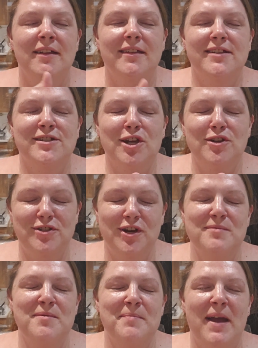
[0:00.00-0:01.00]
There's 2
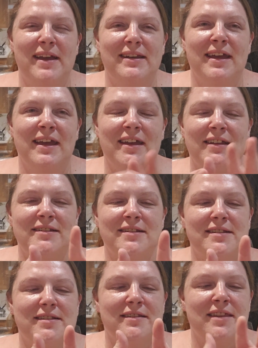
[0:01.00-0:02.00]
diamond
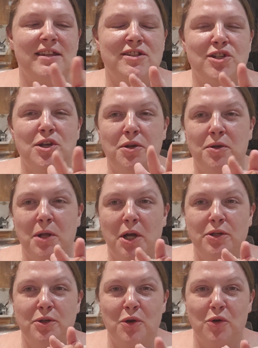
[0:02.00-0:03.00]
paintings. There's 2
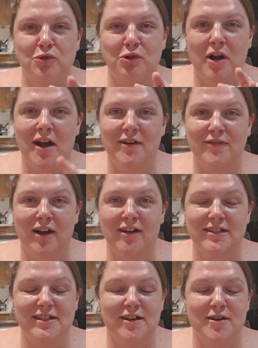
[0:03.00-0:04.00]
like non-craft
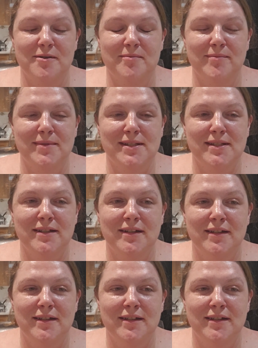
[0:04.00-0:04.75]
items.